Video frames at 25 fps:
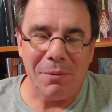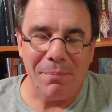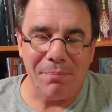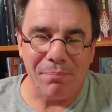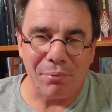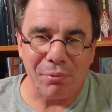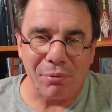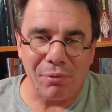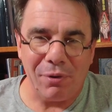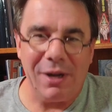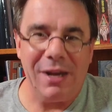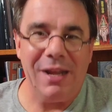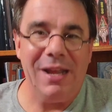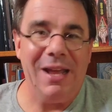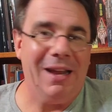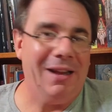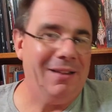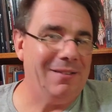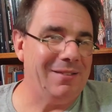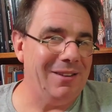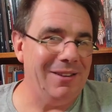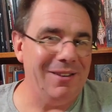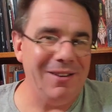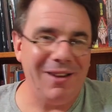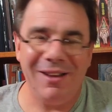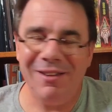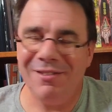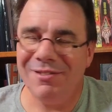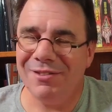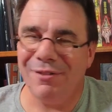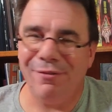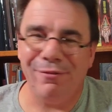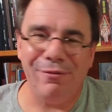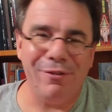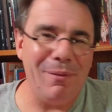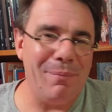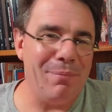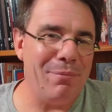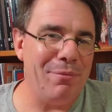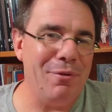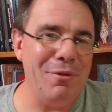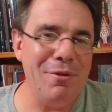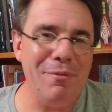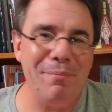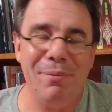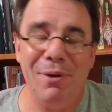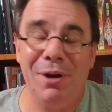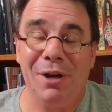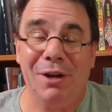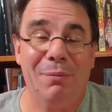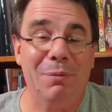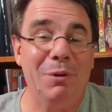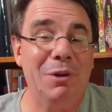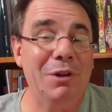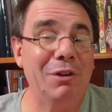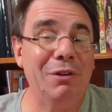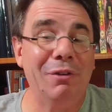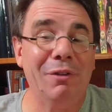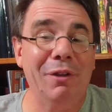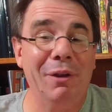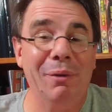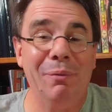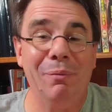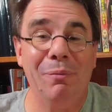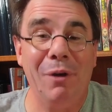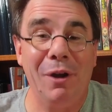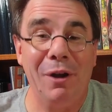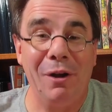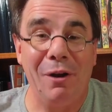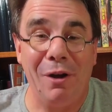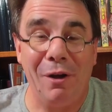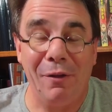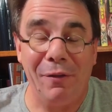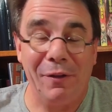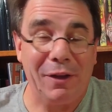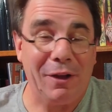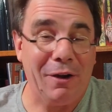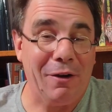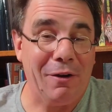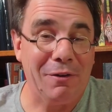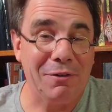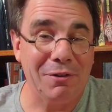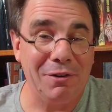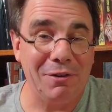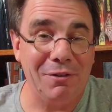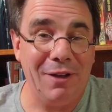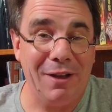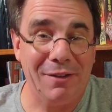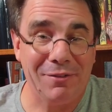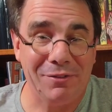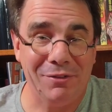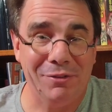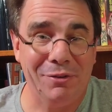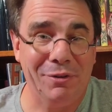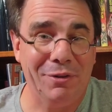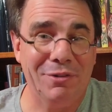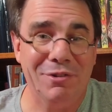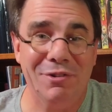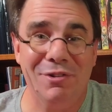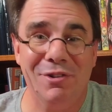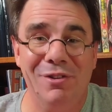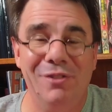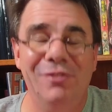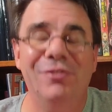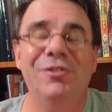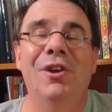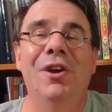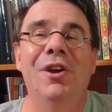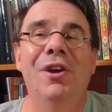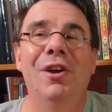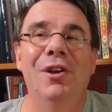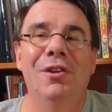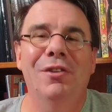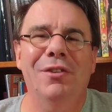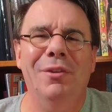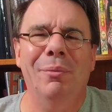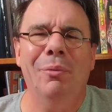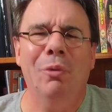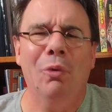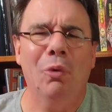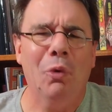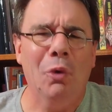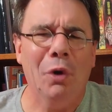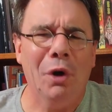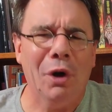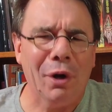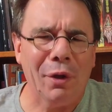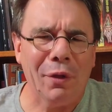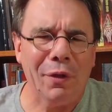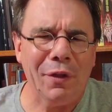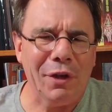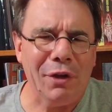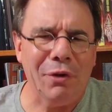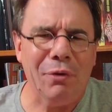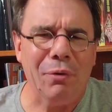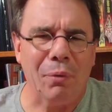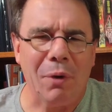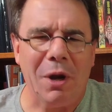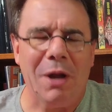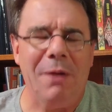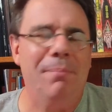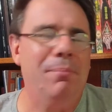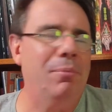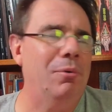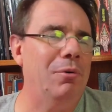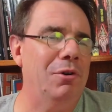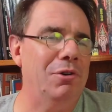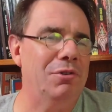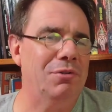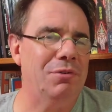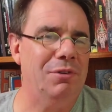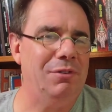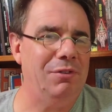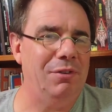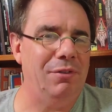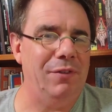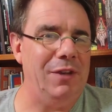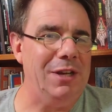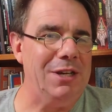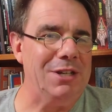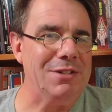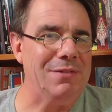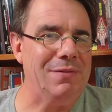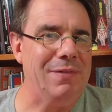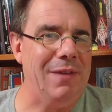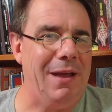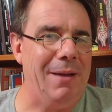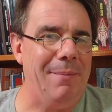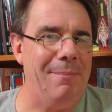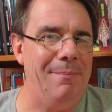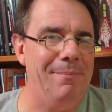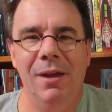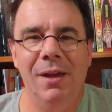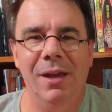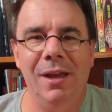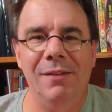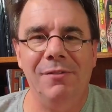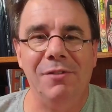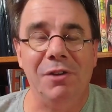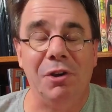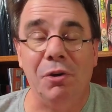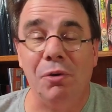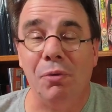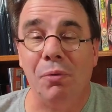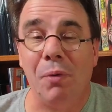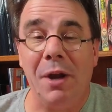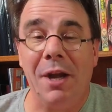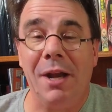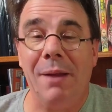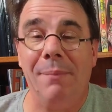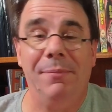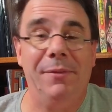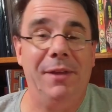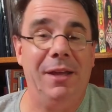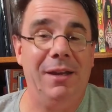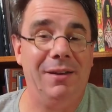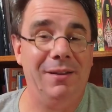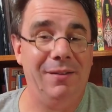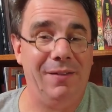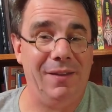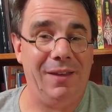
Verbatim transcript: pretty and it's a nice to flip through the book, particularly when all the character classes are introduced, some really great portraits of each of them. It's a great update to the